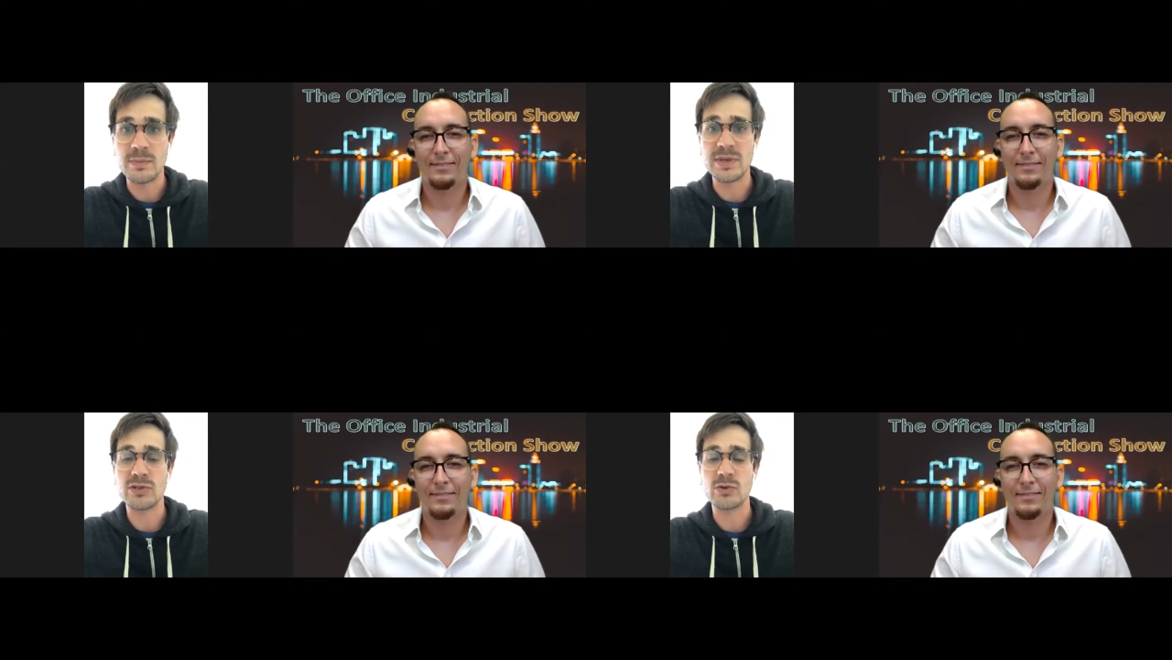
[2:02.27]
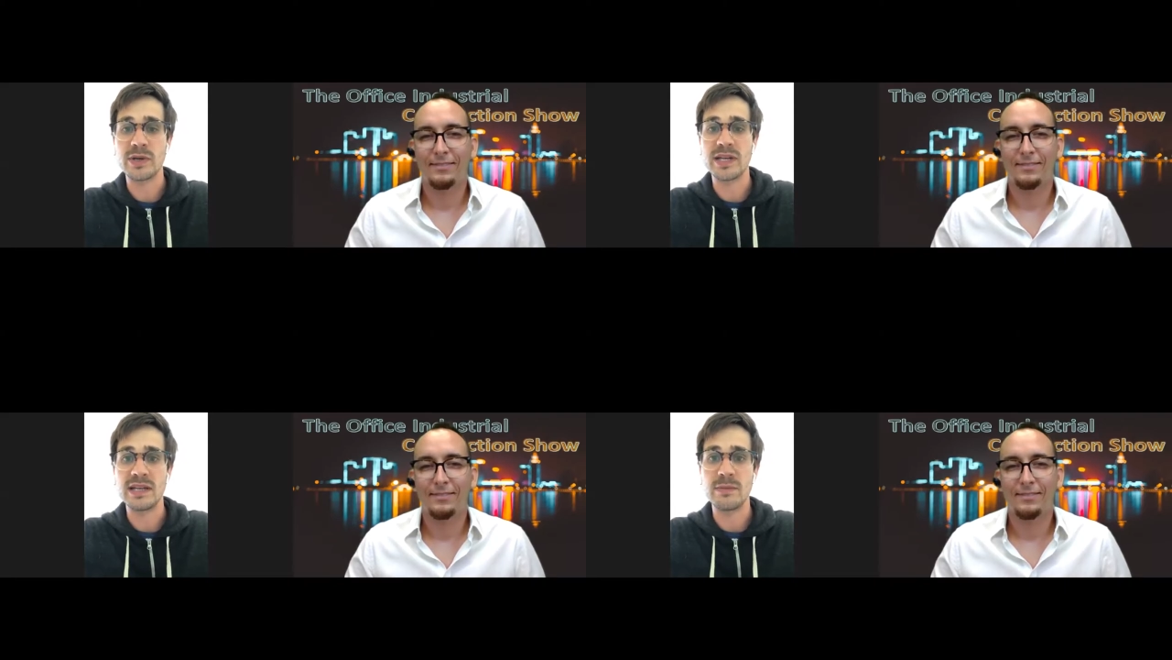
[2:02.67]

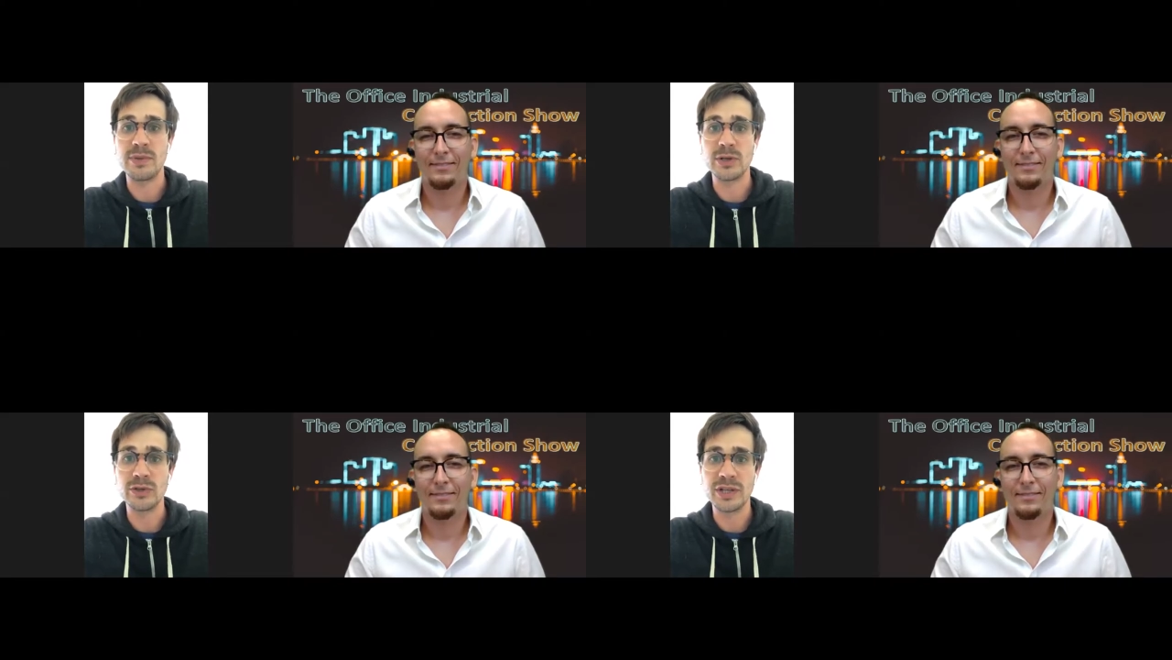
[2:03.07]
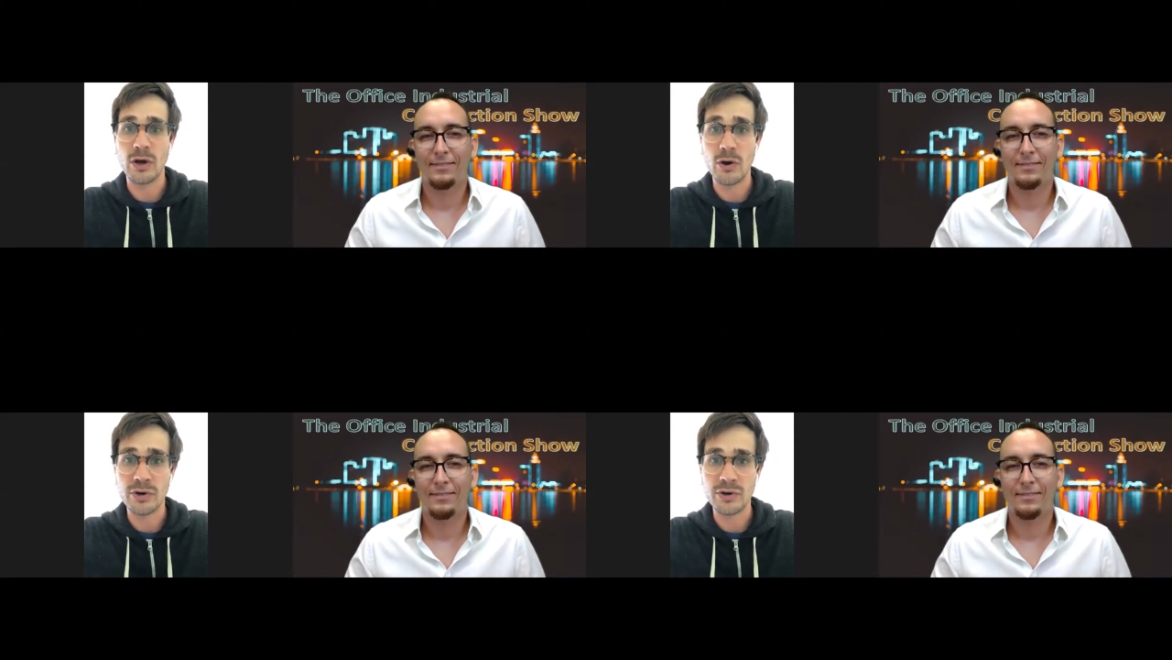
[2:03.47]
Speaker 1: between building
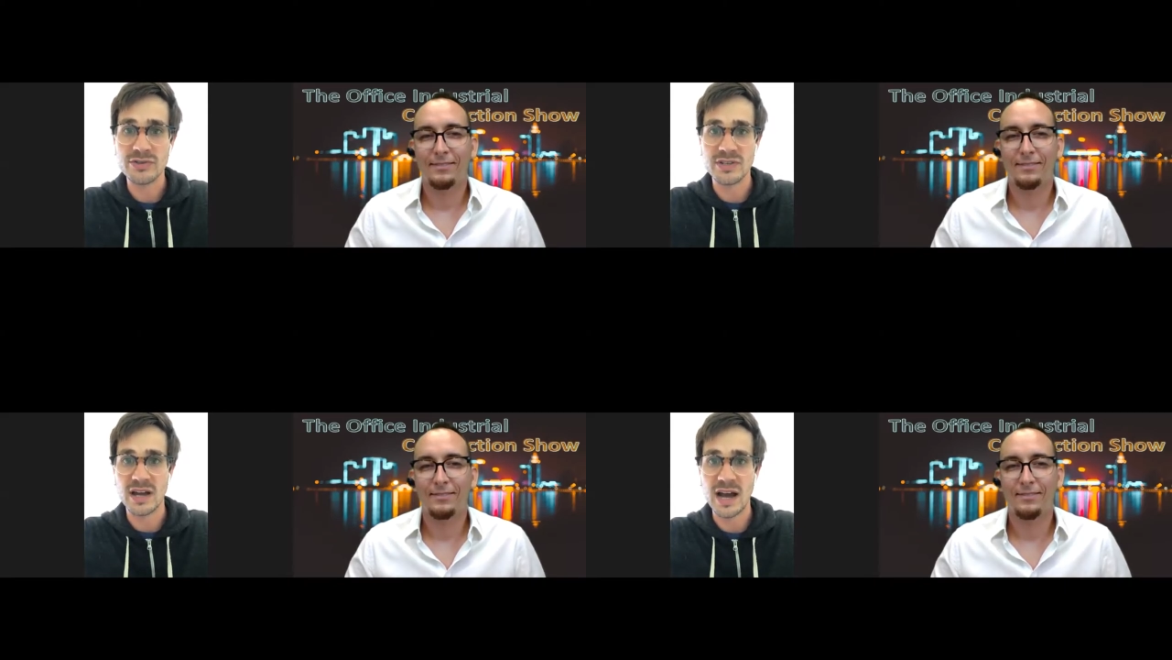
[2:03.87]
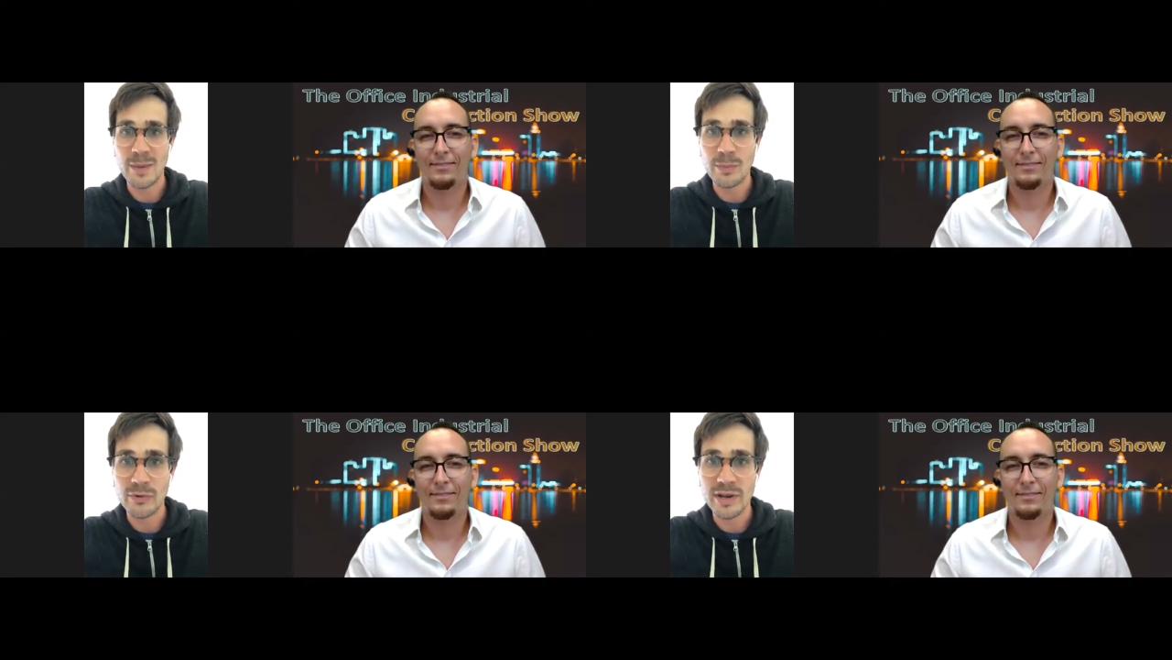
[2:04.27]
owners and
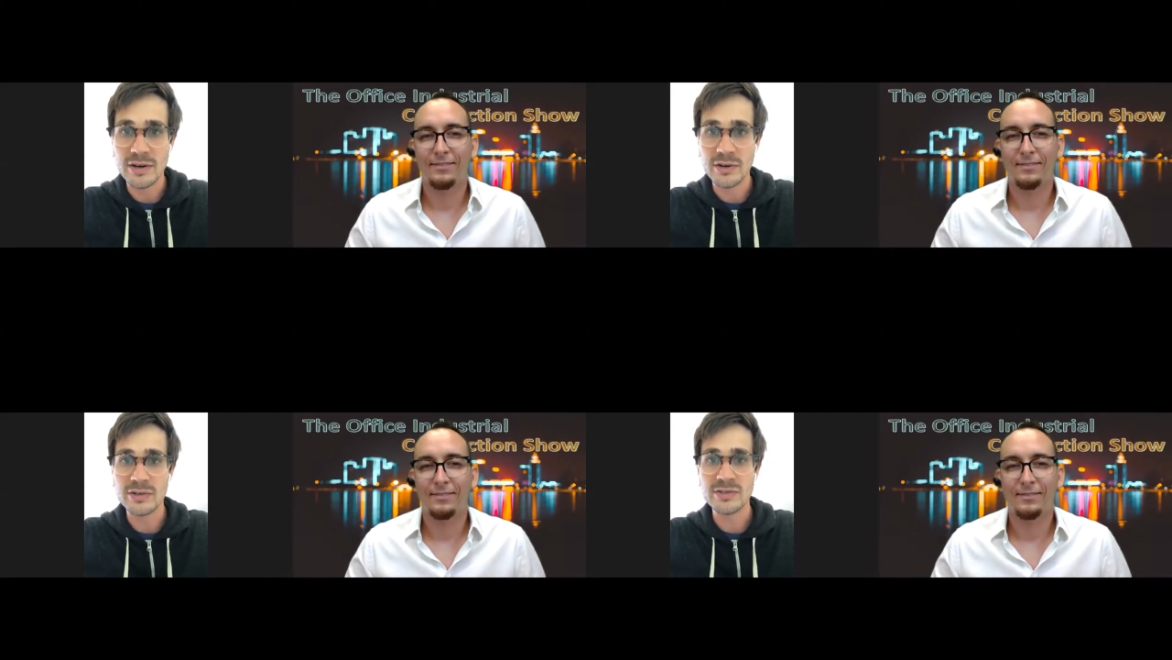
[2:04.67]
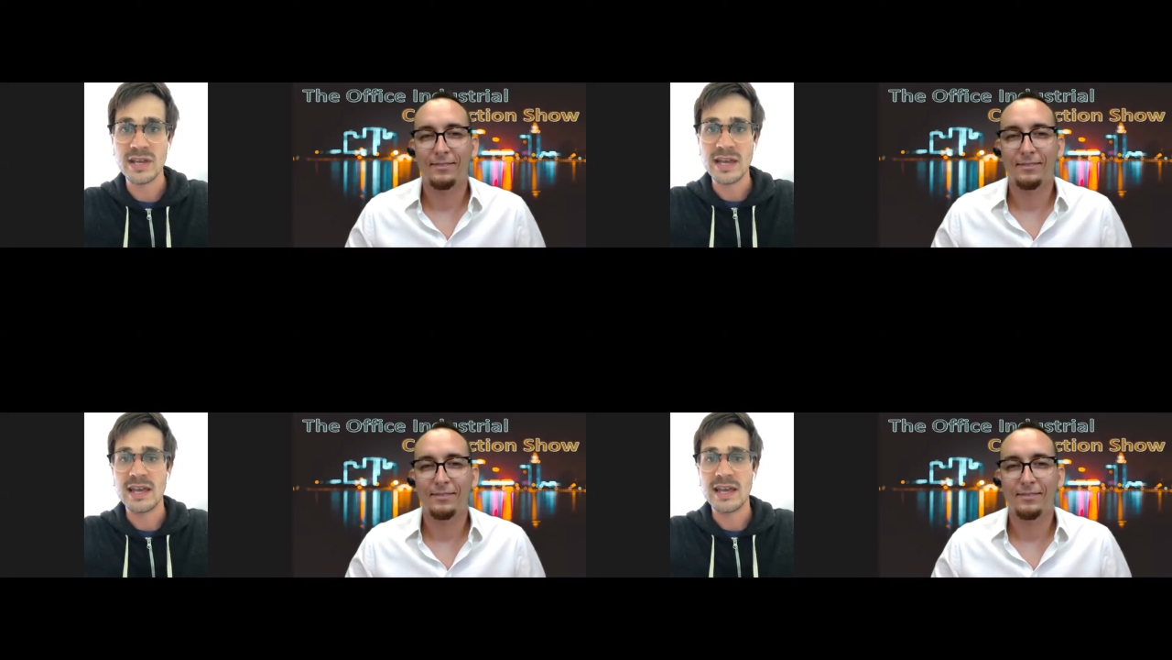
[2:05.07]
operators